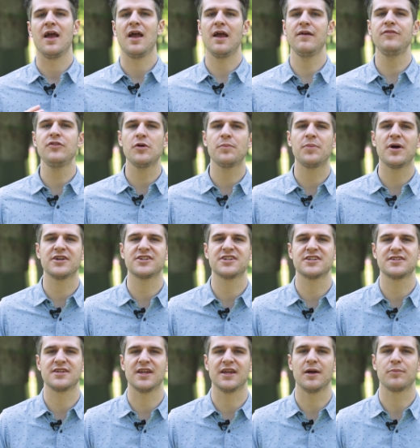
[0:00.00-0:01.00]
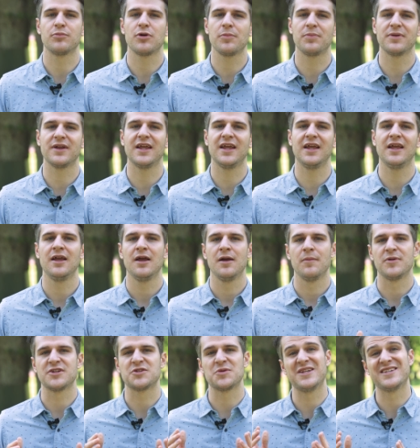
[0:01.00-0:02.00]
If you're purchasing a property
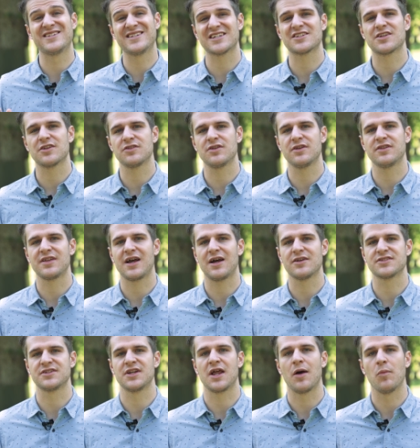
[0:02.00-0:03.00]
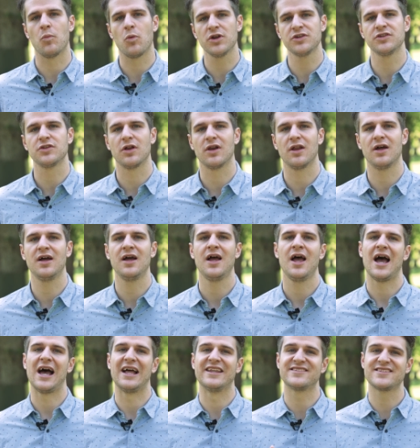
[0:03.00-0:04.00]
between $600,001
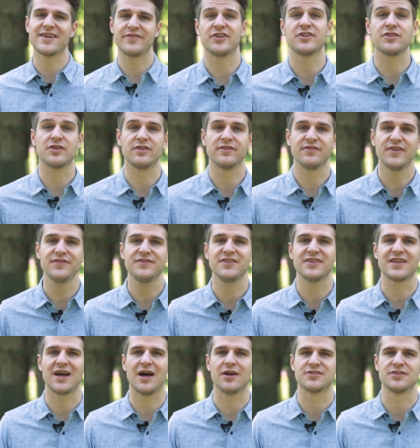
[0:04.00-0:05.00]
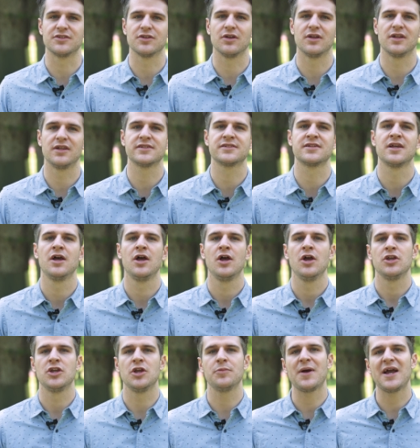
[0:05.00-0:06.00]
and $750,000,
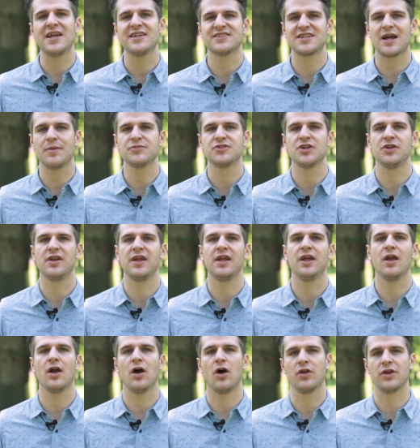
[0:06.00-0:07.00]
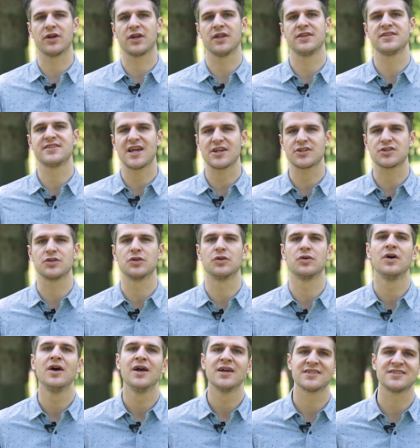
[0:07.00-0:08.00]
you pay stamp duty on a
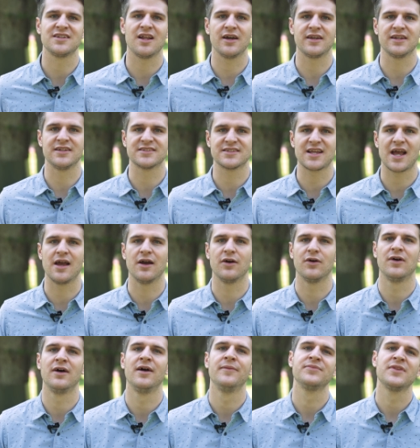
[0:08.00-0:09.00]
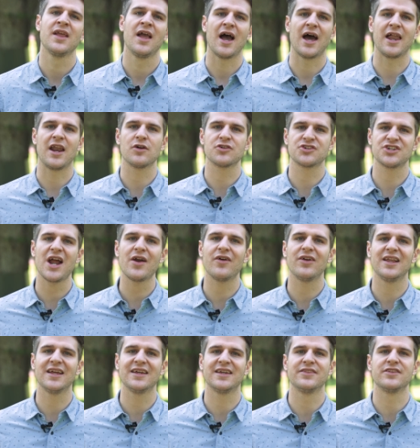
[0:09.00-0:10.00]
concessional sliding scale, and I'll share a
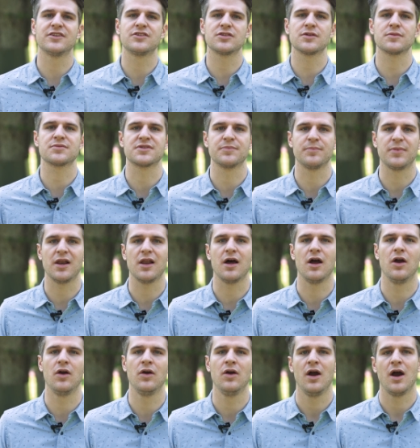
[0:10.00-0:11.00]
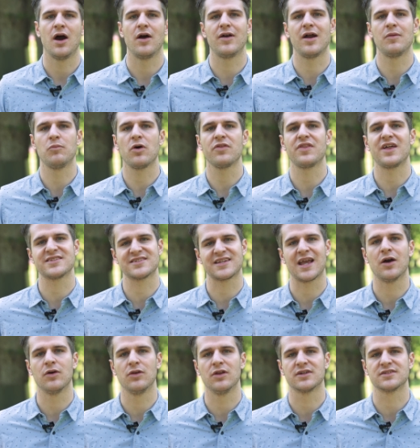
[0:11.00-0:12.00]
link in the description below around what that
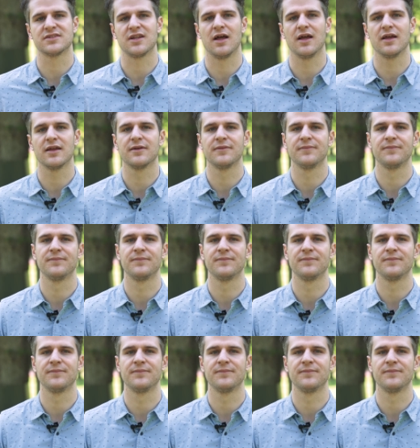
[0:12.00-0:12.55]
scale looks like.